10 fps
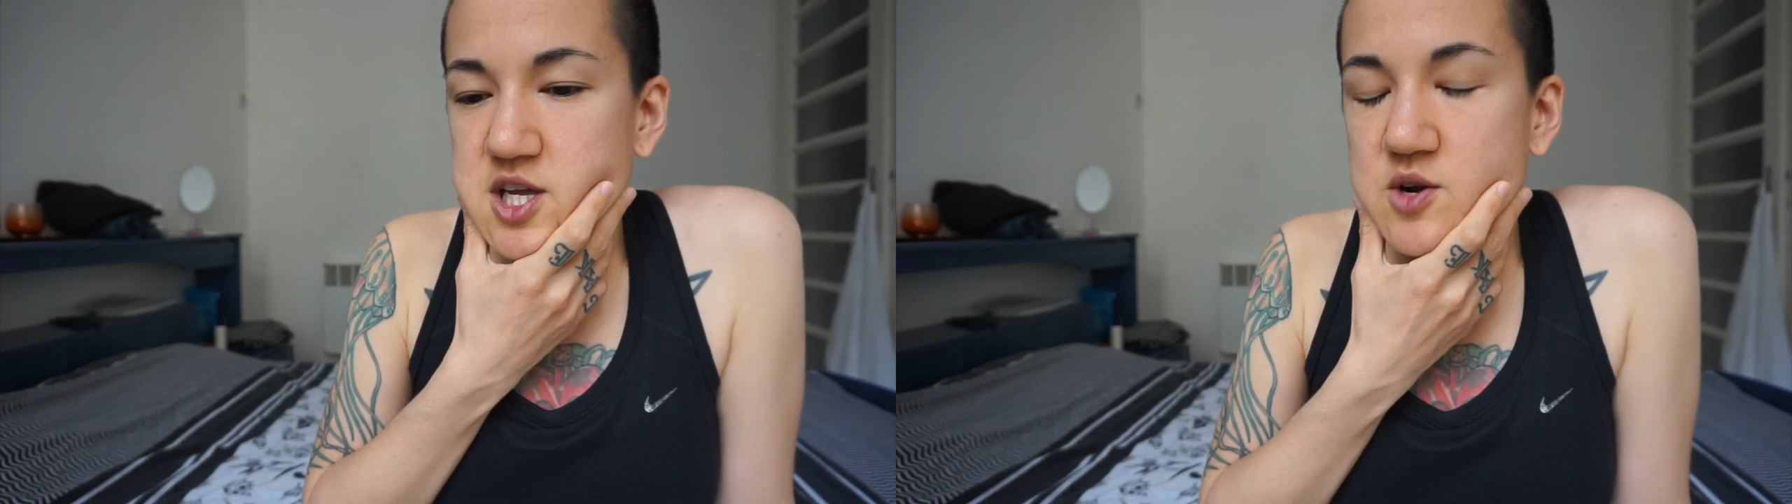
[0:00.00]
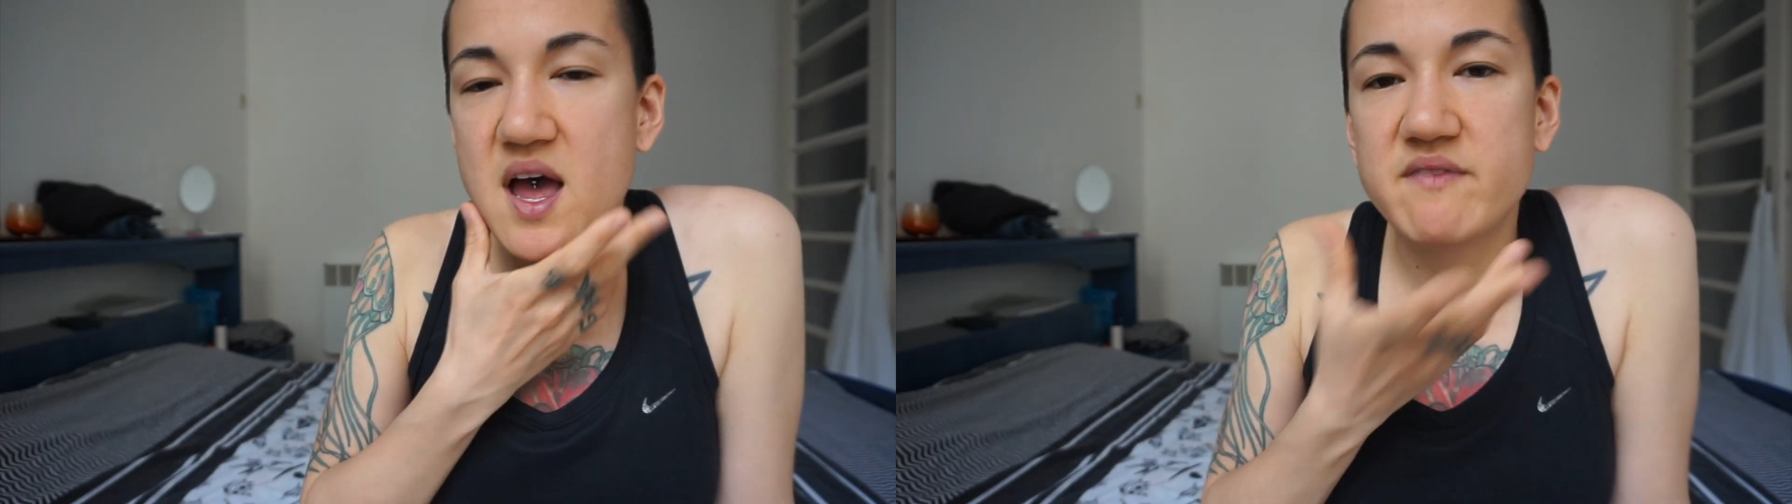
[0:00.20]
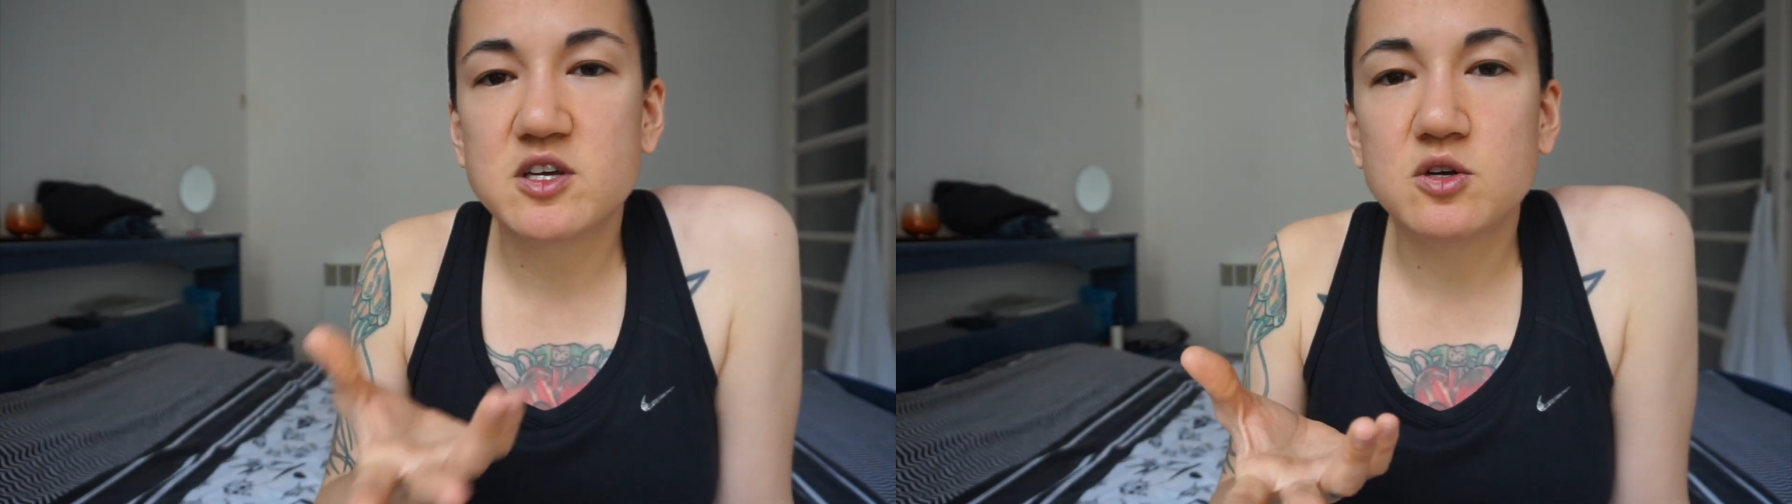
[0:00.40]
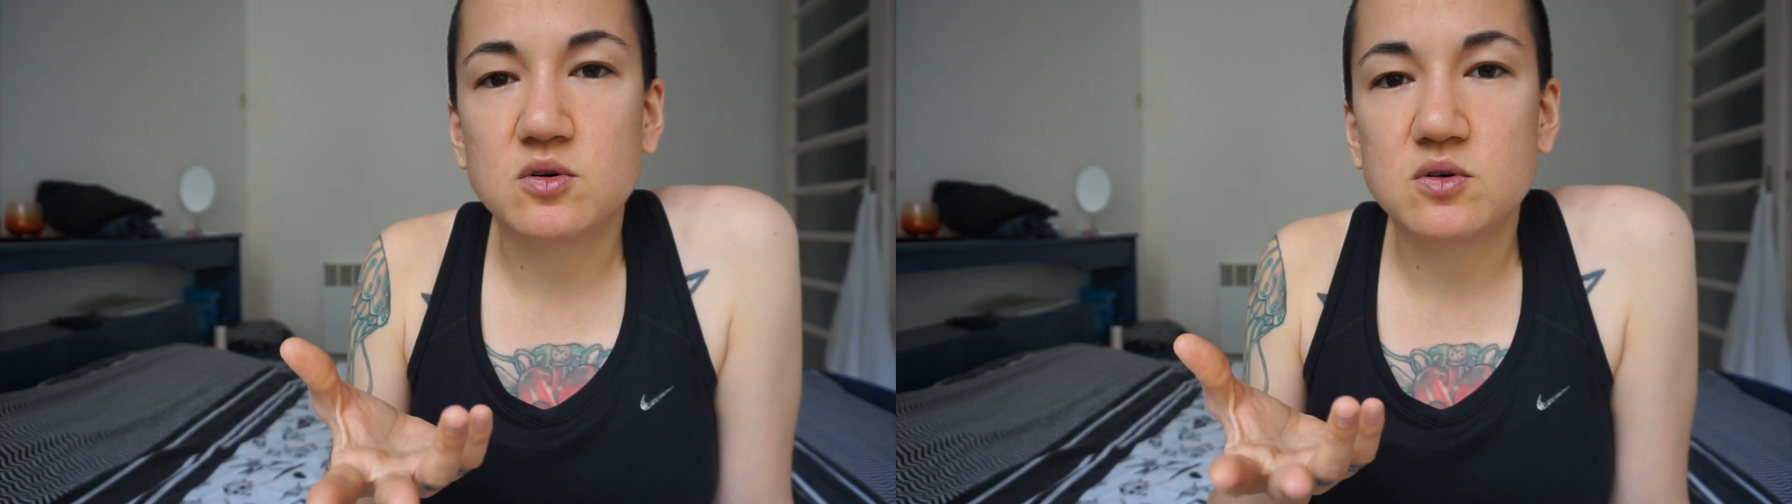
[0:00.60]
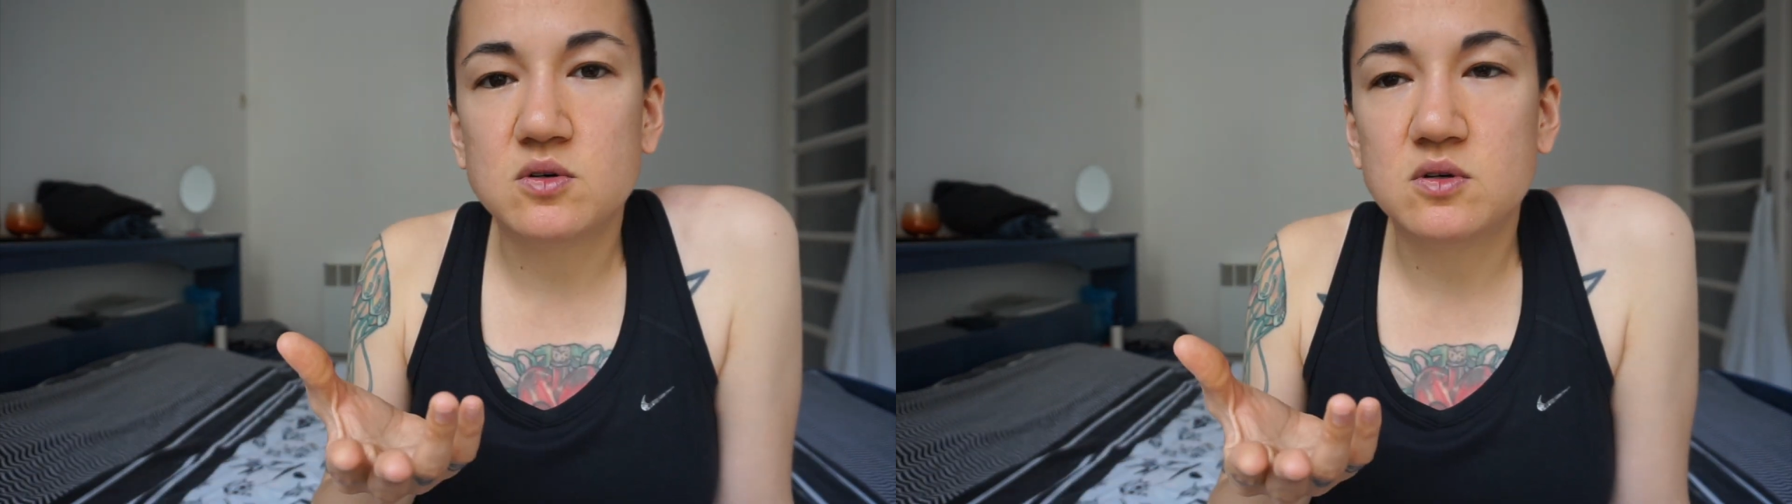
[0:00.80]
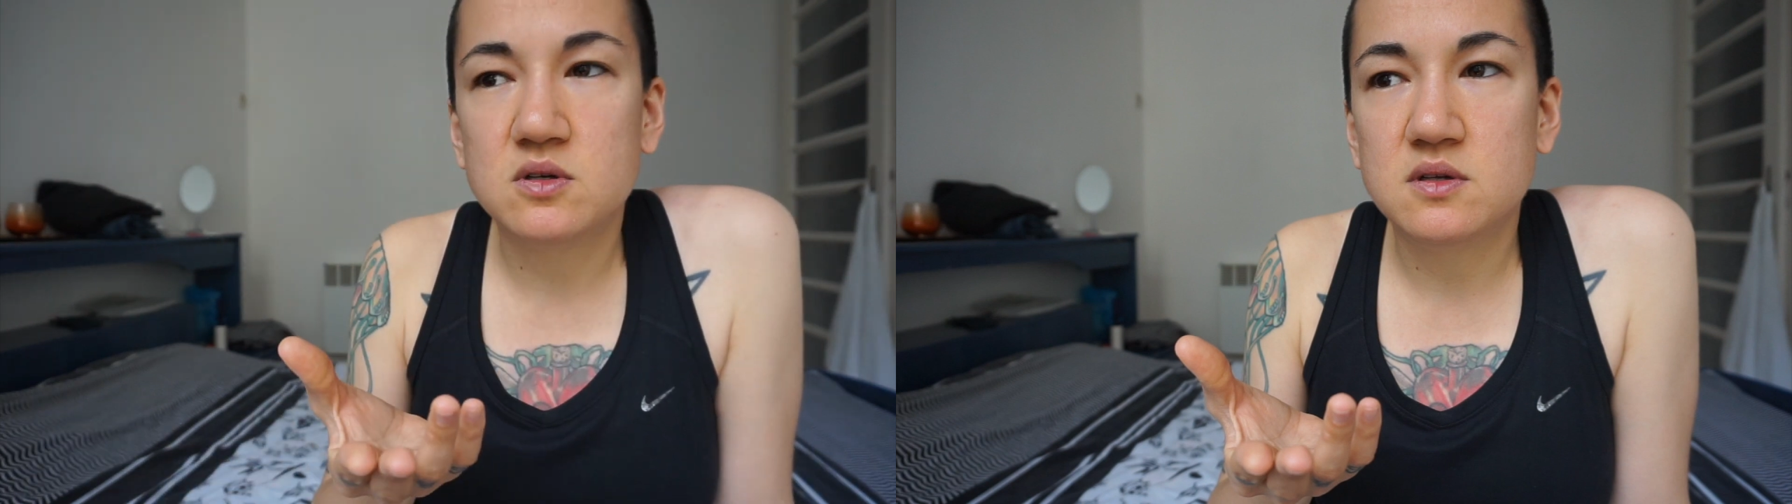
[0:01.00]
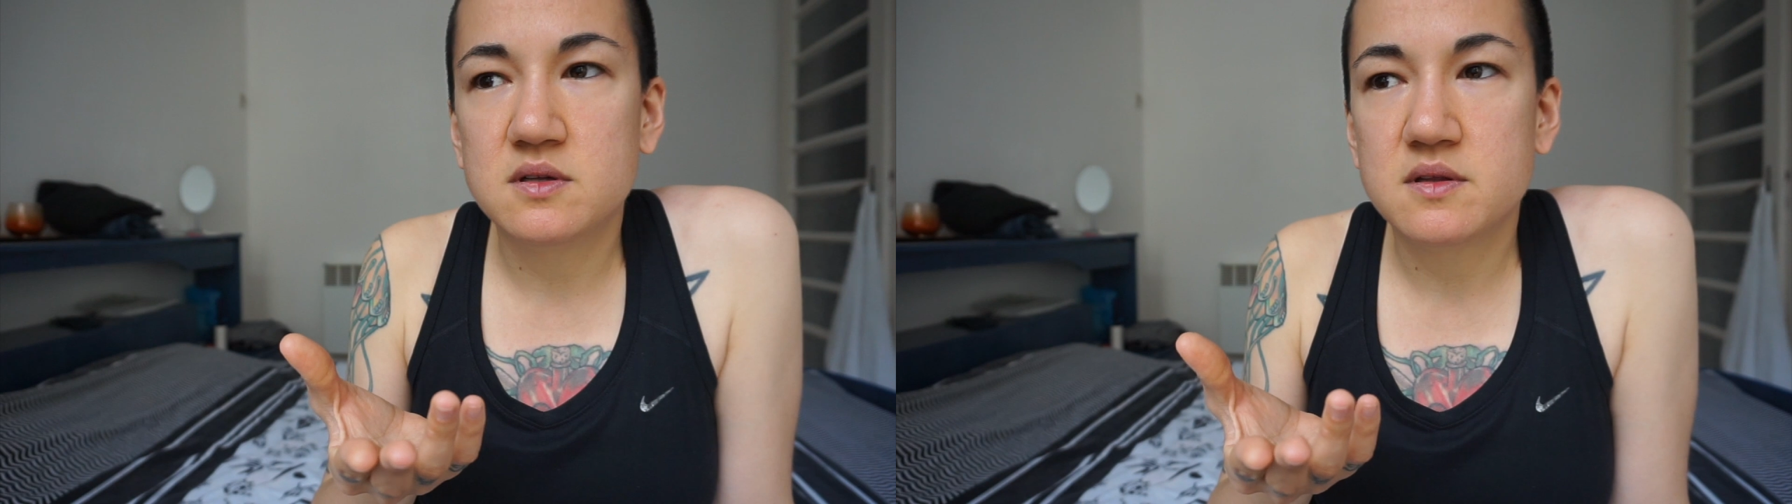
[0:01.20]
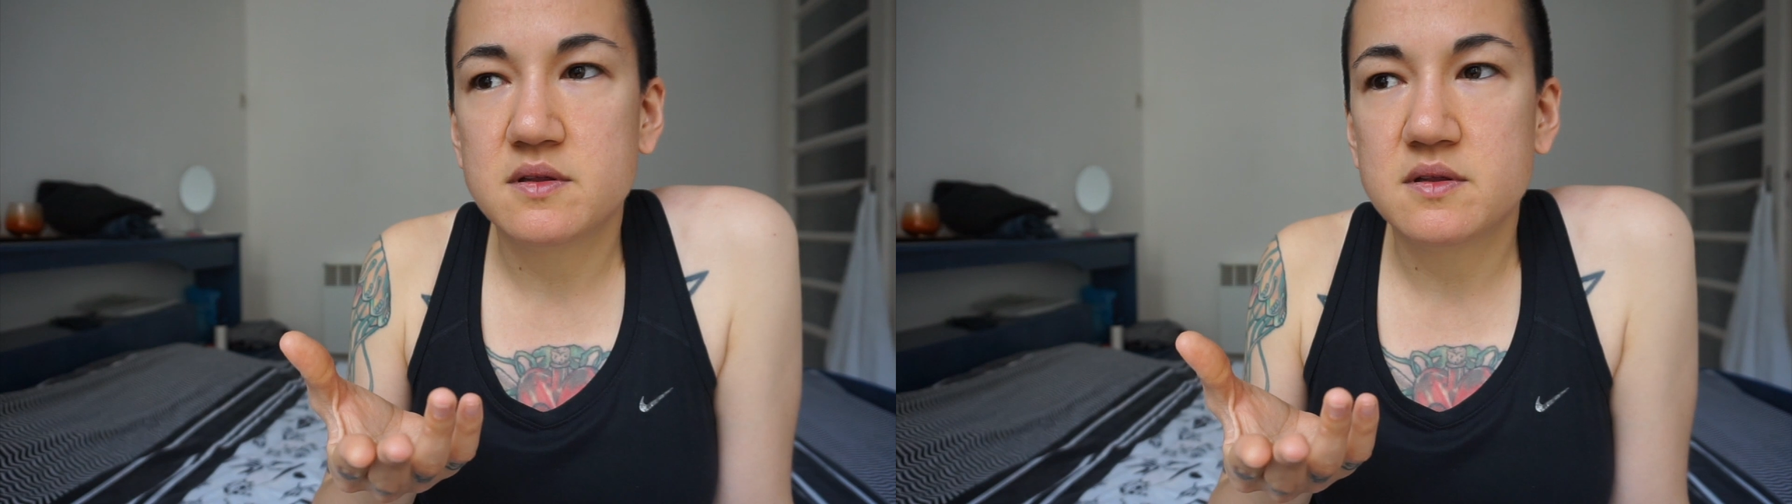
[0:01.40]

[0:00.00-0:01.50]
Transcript: Having a goal